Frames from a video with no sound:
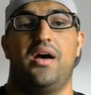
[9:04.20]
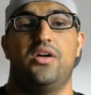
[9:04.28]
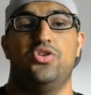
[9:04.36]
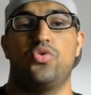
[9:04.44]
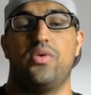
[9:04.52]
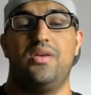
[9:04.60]

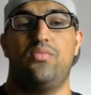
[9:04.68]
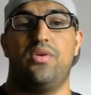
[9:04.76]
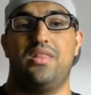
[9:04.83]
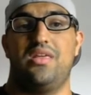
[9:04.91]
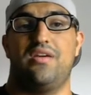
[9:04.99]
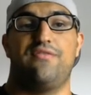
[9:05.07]
Join one
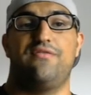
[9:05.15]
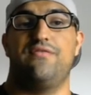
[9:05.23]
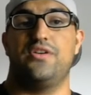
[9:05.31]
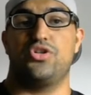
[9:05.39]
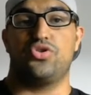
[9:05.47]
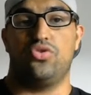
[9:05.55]
of the
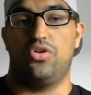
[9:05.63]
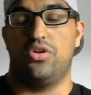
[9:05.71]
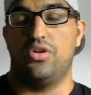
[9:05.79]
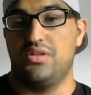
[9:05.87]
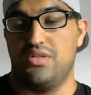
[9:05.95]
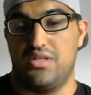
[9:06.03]
official
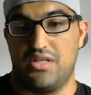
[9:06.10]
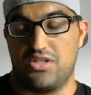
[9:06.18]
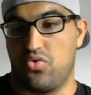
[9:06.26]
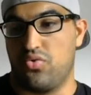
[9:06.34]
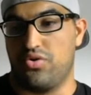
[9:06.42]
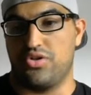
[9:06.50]

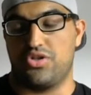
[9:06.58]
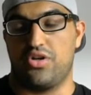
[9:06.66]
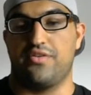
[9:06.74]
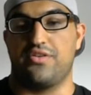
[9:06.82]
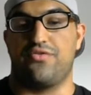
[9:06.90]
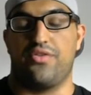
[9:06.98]
Discord
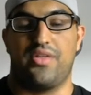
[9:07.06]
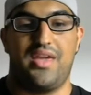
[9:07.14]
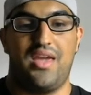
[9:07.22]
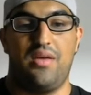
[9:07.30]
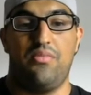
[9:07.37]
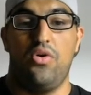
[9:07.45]
servers for the
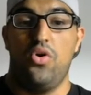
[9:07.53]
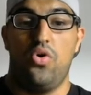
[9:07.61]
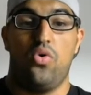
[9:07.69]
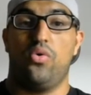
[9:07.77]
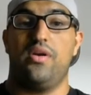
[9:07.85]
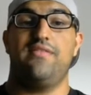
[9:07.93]
game,
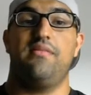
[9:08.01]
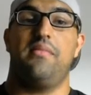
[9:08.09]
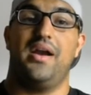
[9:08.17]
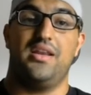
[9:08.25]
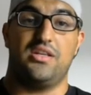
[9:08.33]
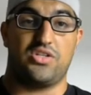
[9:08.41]
or even
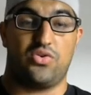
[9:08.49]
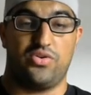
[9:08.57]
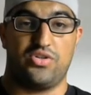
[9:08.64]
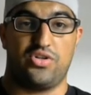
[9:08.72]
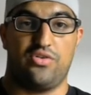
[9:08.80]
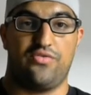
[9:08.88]
my Discord
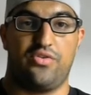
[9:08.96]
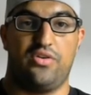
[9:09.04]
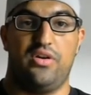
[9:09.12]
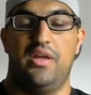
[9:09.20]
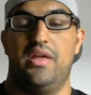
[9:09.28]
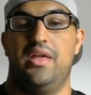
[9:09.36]

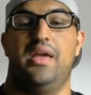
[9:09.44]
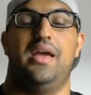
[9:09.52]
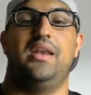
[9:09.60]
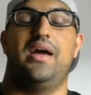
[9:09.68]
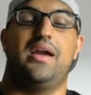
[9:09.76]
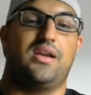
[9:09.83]
server,
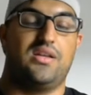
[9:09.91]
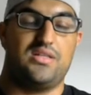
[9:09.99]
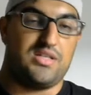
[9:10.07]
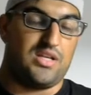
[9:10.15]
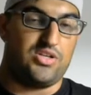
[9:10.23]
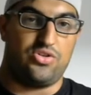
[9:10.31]
and I can
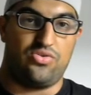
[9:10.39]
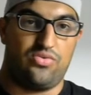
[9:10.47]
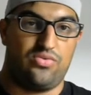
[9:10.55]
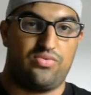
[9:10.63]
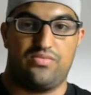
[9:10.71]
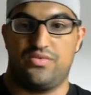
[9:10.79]
send
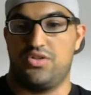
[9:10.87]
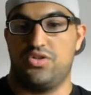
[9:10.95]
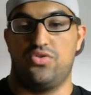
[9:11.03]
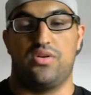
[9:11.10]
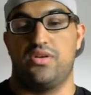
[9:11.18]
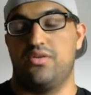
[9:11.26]
you
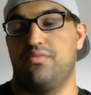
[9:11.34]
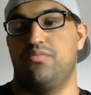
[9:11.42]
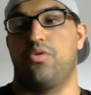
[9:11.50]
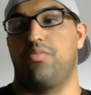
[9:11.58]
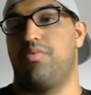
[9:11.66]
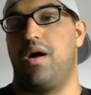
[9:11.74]
to a
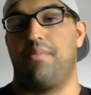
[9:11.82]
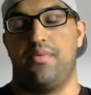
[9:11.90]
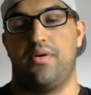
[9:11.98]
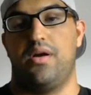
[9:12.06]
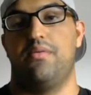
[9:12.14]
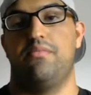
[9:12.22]
more proper,
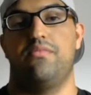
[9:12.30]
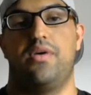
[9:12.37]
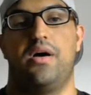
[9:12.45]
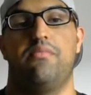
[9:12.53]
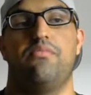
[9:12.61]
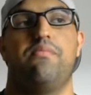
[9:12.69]

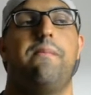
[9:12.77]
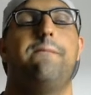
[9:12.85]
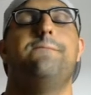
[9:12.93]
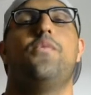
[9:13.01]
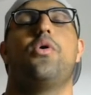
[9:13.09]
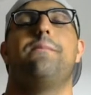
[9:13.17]

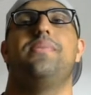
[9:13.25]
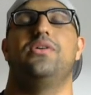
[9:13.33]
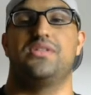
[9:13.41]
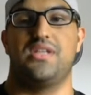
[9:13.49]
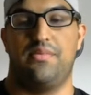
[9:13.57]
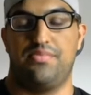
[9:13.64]
more
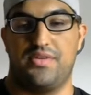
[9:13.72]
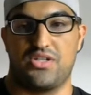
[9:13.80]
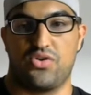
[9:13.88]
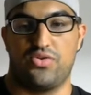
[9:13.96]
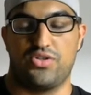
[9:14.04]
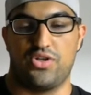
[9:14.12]
built-up
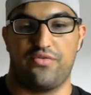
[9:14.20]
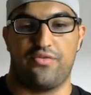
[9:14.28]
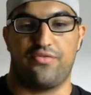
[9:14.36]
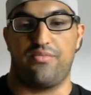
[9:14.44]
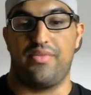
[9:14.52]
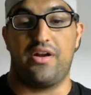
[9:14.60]
Discord server
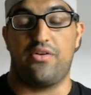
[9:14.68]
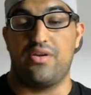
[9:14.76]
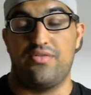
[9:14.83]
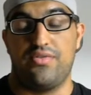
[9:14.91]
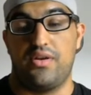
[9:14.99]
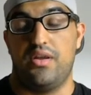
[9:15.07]
from there
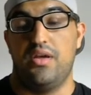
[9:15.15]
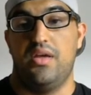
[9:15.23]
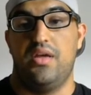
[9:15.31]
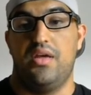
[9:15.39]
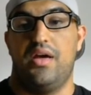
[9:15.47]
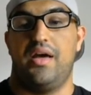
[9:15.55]
even,
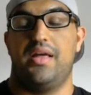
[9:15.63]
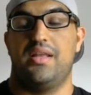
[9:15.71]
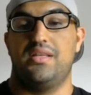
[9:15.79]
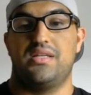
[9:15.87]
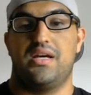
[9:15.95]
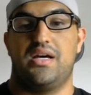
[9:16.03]

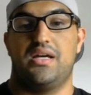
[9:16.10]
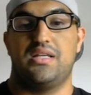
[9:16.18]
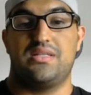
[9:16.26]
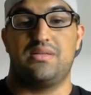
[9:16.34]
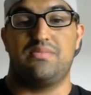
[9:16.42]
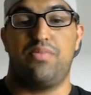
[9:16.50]
and
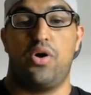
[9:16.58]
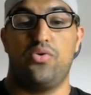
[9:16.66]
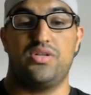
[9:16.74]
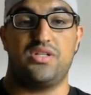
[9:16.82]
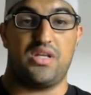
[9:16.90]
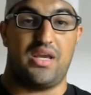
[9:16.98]

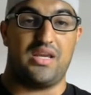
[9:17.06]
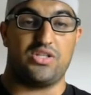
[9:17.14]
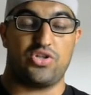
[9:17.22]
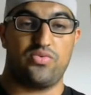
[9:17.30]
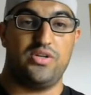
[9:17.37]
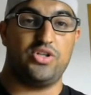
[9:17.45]
post a
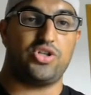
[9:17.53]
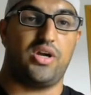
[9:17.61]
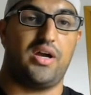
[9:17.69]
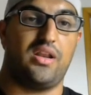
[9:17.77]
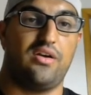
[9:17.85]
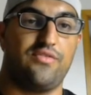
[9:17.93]

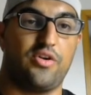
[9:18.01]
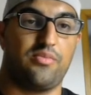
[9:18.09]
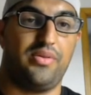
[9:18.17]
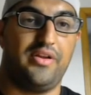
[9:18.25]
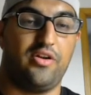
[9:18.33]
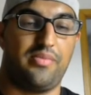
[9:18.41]
screenshot of your
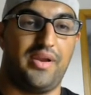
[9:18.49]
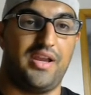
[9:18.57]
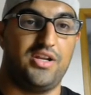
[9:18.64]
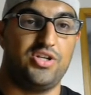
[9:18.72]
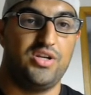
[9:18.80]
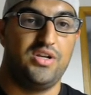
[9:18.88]
player page.